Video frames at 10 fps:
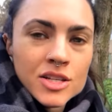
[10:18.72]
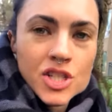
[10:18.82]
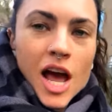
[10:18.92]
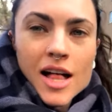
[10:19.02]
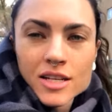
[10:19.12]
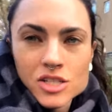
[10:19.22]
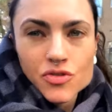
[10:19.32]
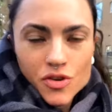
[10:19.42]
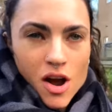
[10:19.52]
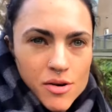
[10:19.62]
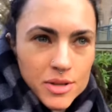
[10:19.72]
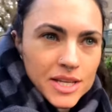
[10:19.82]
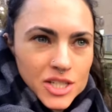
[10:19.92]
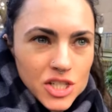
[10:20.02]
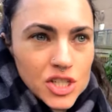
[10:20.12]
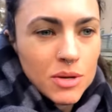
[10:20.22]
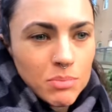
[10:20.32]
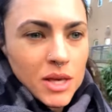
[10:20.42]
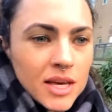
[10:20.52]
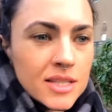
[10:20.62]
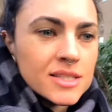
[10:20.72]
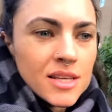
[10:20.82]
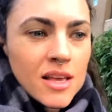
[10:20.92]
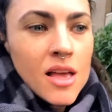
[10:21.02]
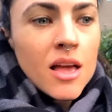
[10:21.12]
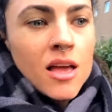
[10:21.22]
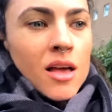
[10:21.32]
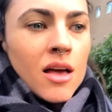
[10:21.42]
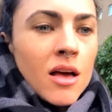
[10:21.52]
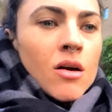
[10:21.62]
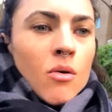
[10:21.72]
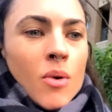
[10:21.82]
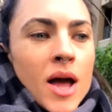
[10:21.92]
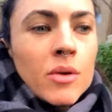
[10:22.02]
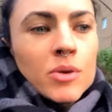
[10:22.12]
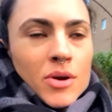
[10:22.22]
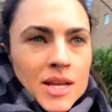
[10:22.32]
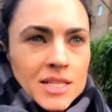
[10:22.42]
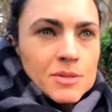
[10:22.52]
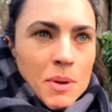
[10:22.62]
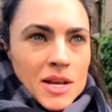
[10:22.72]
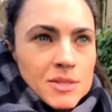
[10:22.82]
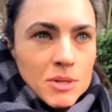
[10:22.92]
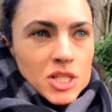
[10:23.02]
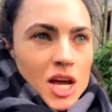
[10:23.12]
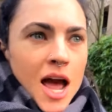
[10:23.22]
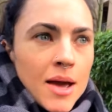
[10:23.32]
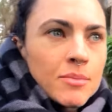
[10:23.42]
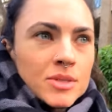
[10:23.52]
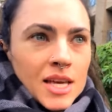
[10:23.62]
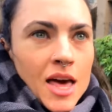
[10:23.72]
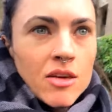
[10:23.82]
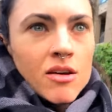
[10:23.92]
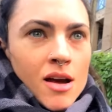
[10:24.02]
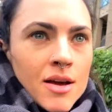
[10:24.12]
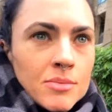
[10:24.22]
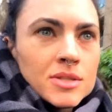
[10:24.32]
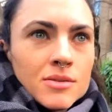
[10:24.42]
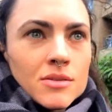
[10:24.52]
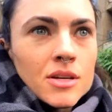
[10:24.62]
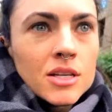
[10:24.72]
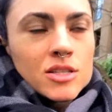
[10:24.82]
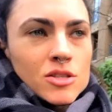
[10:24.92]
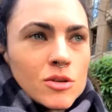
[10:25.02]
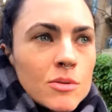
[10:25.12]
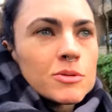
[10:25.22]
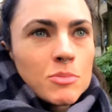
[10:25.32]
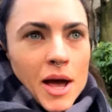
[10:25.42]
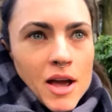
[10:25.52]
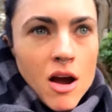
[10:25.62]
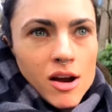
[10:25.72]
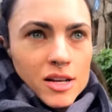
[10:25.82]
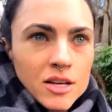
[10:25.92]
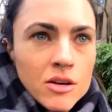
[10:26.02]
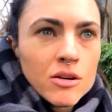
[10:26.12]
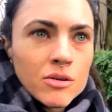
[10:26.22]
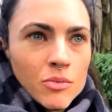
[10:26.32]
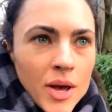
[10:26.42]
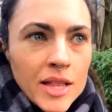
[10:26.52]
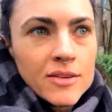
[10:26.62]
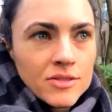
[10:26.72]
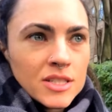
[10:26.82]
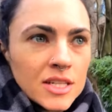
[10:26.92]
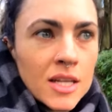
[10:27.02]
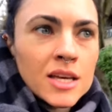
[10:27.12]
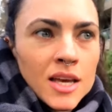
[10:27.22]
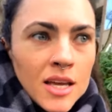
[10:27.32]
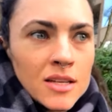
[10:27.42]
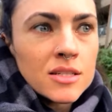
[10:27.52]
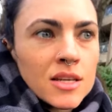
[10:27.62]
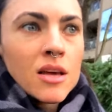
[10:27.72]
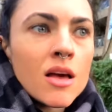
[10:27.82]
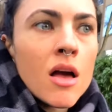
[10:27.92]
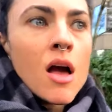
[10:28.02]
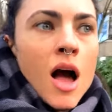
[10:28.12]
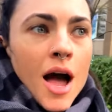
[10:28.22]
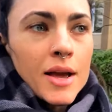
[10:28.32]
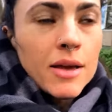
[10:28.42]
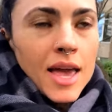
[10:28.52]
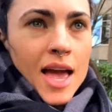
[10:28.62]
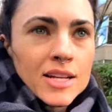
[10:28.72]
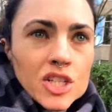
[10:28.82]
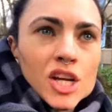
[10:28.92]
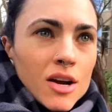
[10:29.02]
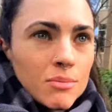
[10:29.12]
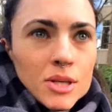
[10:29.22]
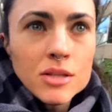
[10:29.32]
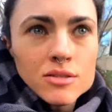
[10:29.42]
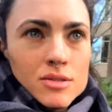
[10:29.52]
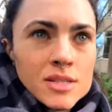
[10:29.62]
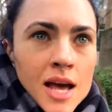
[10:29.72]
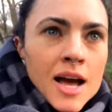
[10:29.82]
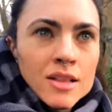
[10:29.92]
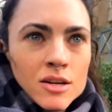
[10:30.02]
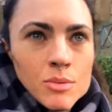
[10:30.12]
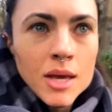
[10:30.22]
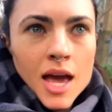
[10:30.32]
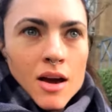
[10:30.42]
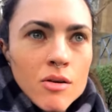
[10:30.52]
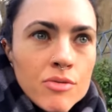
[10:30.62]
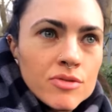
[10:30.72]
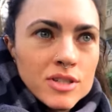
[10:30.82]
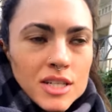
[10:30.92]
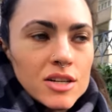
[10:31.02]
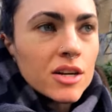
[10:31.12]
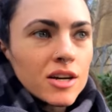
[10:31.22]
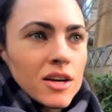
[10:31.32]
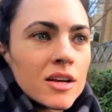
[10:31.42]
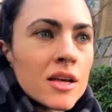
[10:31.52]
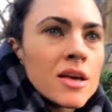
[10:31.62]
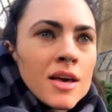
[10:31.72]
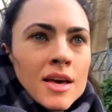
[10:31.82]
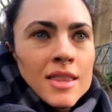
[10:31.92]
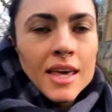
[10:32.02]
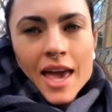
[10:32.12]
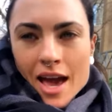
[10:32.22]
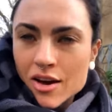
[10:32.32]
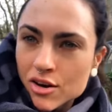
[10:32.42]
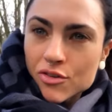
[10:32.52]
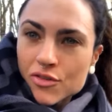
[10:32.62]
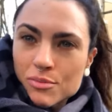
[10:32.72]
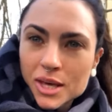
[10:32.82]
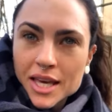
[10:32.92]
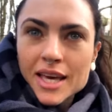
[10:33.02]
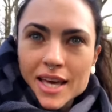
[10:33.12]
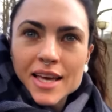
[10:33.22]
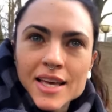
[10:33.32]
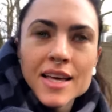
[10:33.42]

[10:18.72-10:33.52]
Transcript: challenge for our relationship because, one, we don't get to spend as much time together. I'm consumed by cardio and weightlifting, and I can't share meals with Skylar. We can't go for dinner. They can't cook for me.